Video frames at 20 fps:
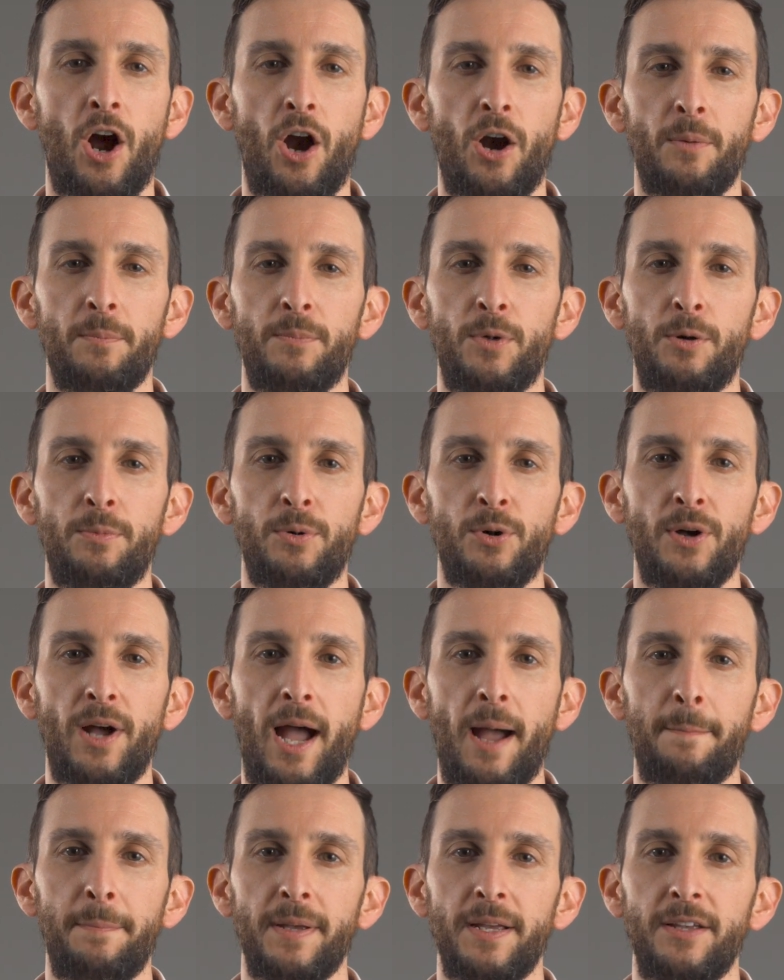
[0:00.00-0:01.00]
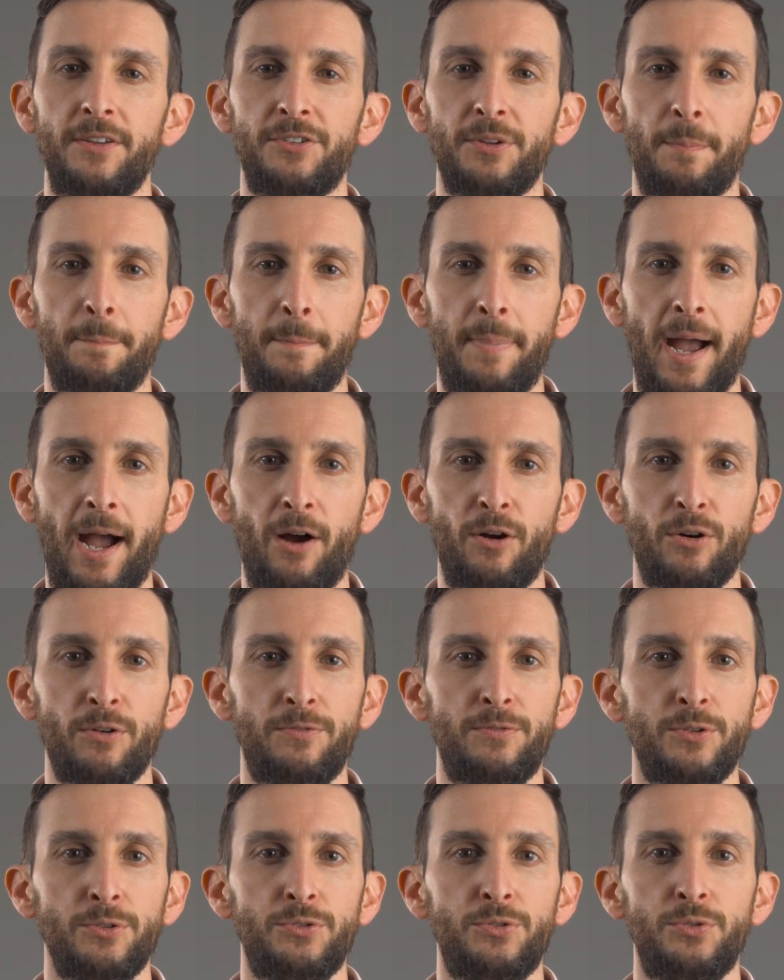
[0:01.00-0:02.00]
Our mobile app is a
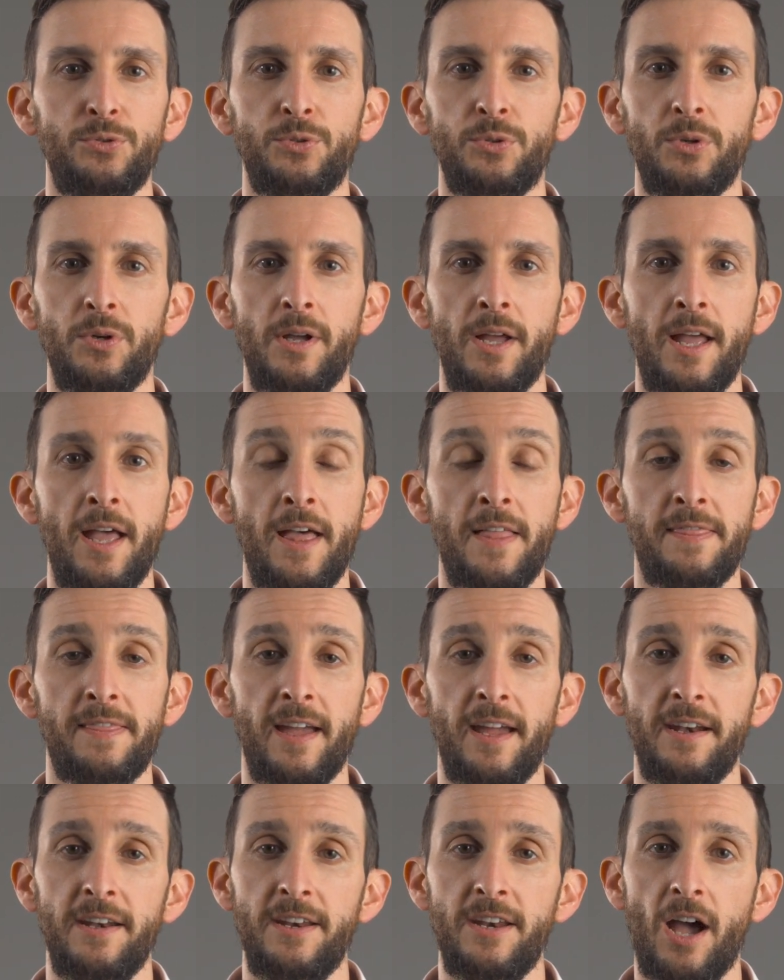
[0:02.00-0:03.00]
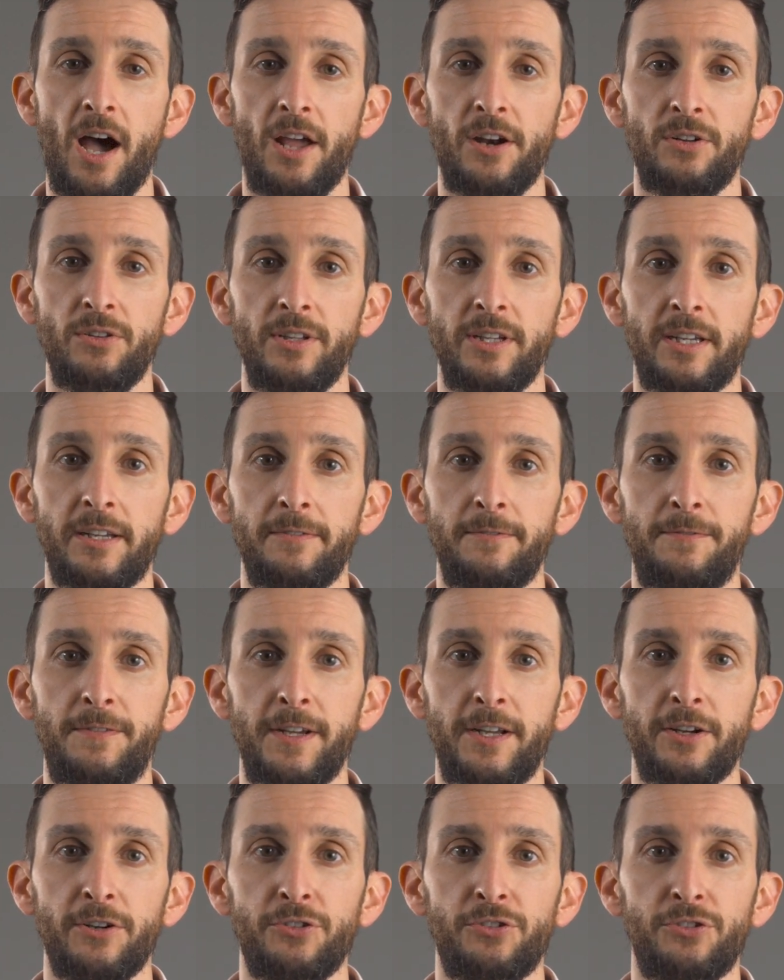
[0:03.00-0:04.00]
powerful tool that not only
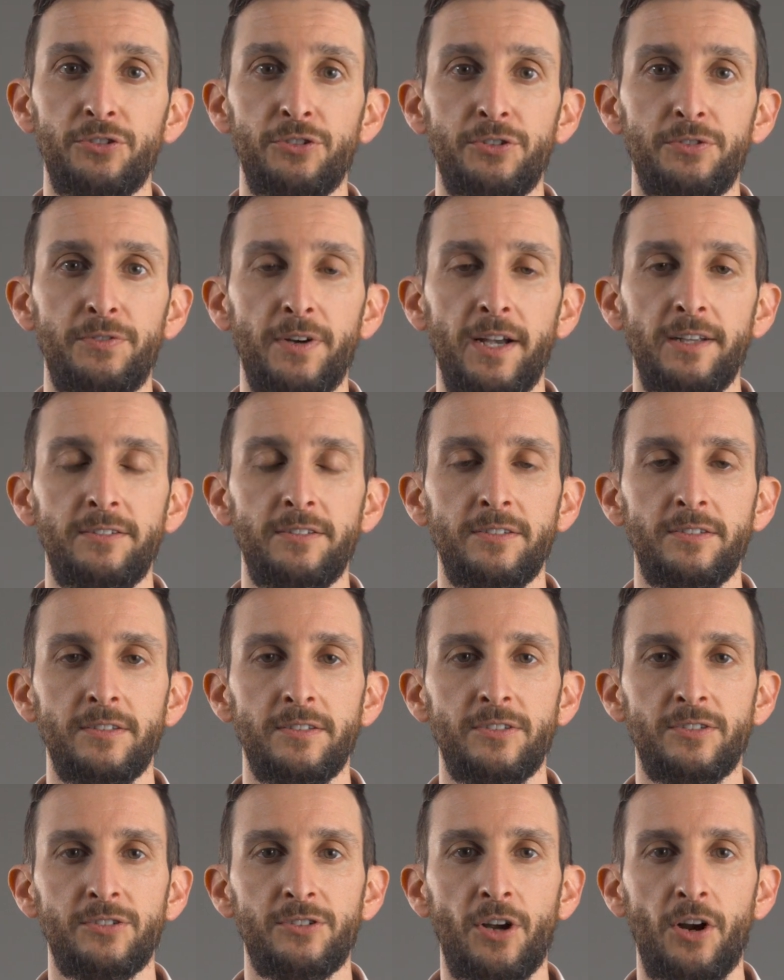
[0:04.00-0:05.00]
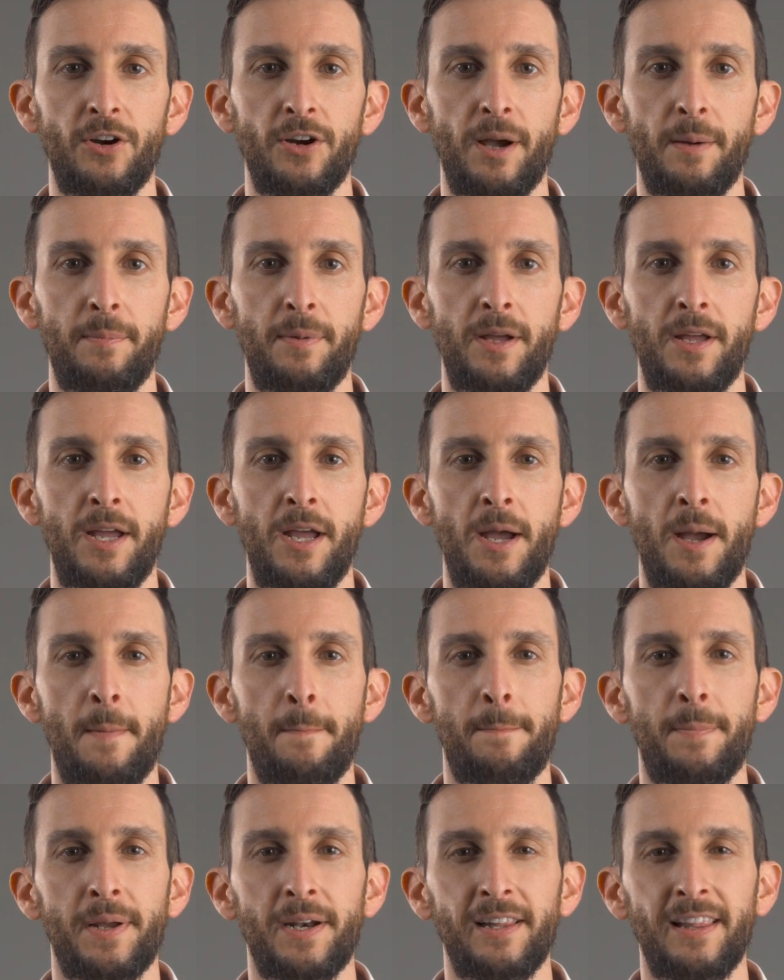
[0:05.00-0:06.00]
configures your devices at startup,
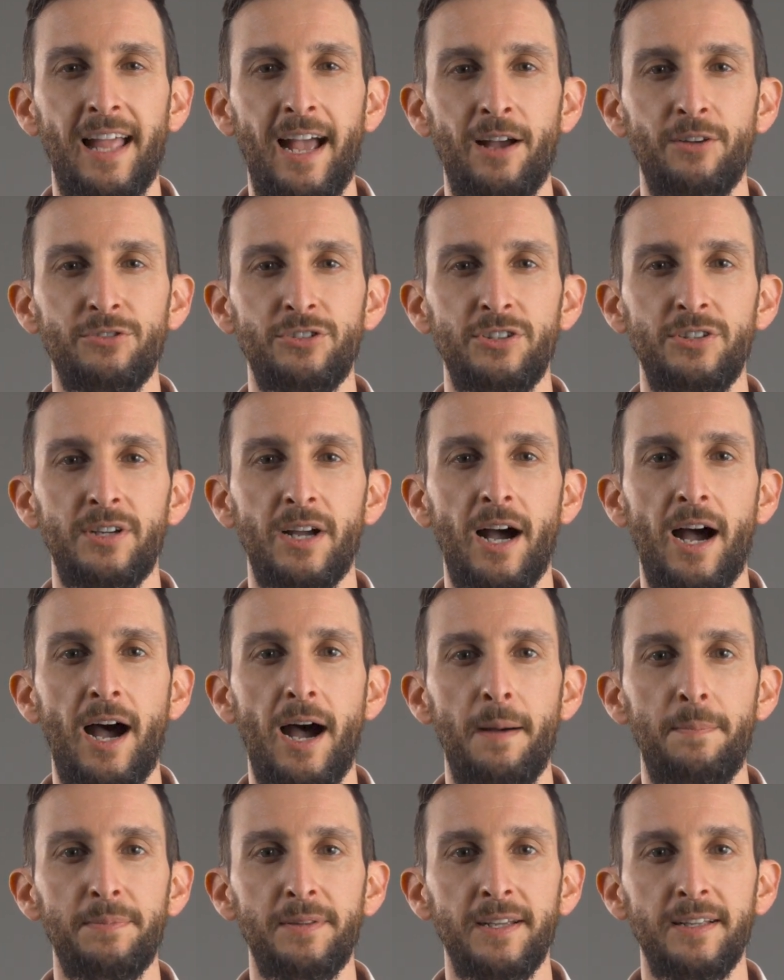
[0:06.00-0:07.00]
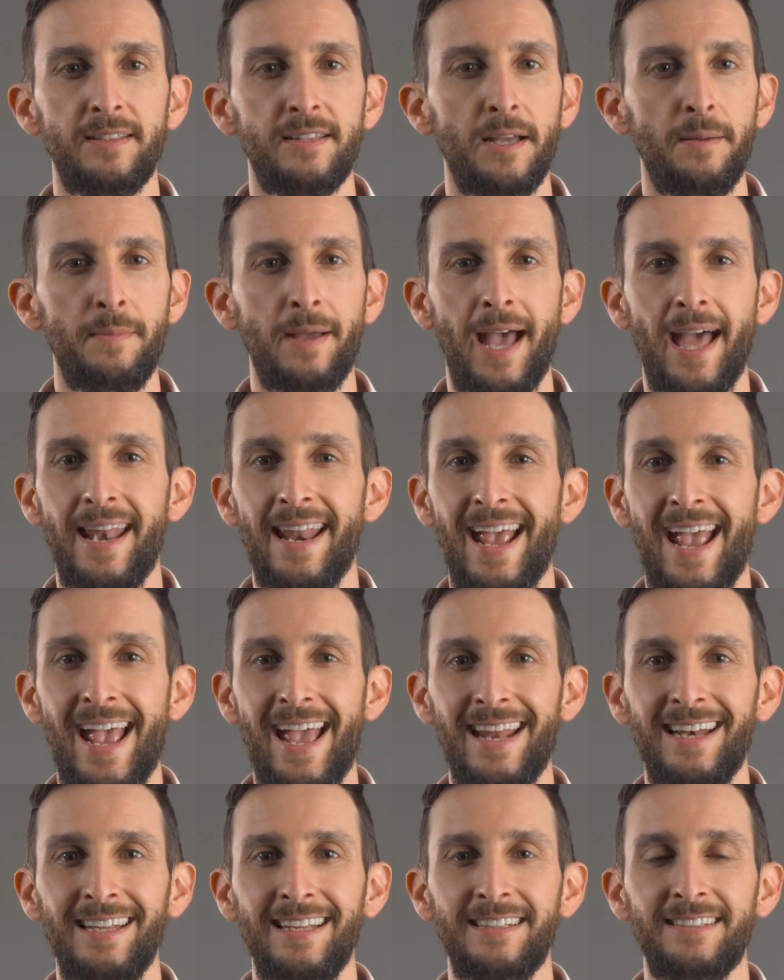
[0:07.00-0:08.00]
but allows you to update them at
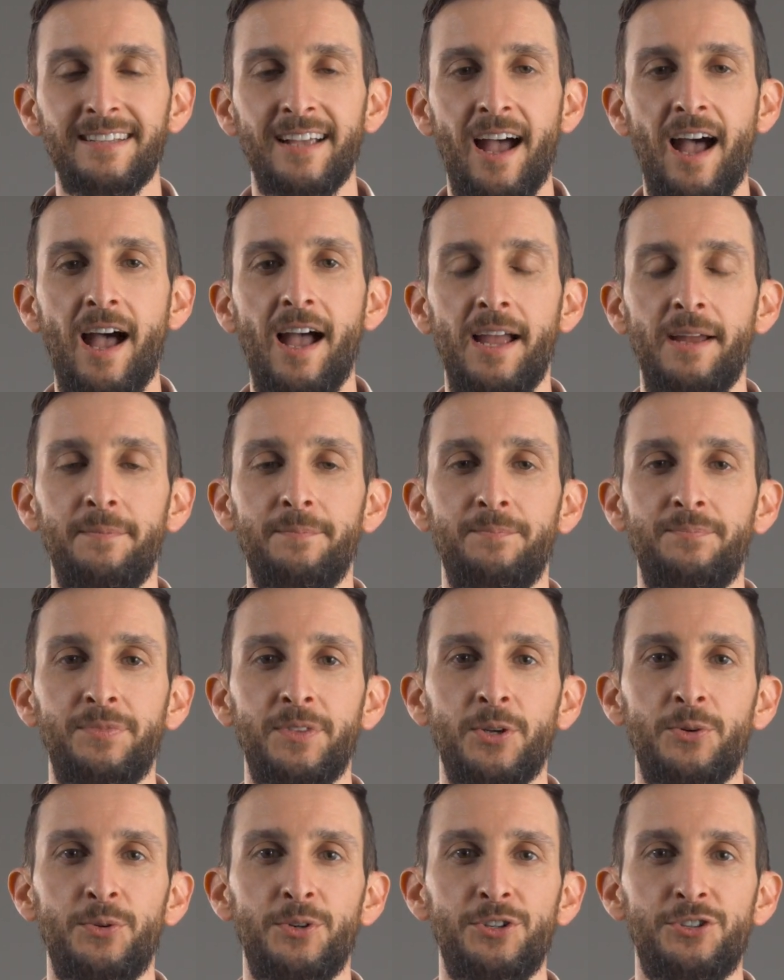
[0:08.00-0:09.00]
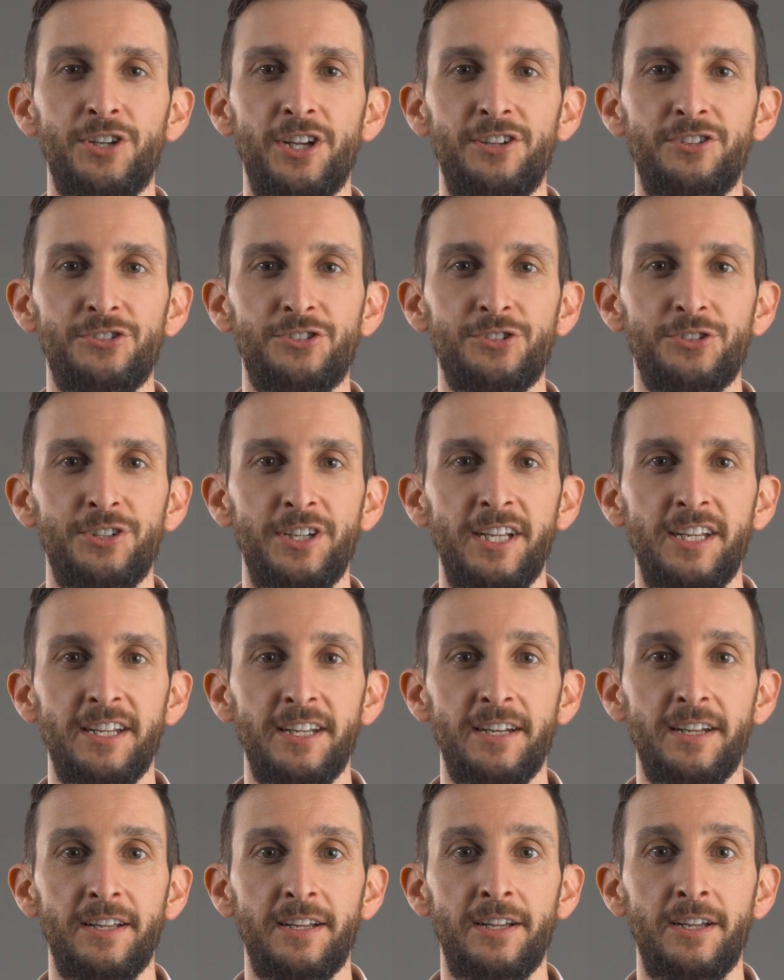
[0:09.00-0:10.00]
any time when changes are needed.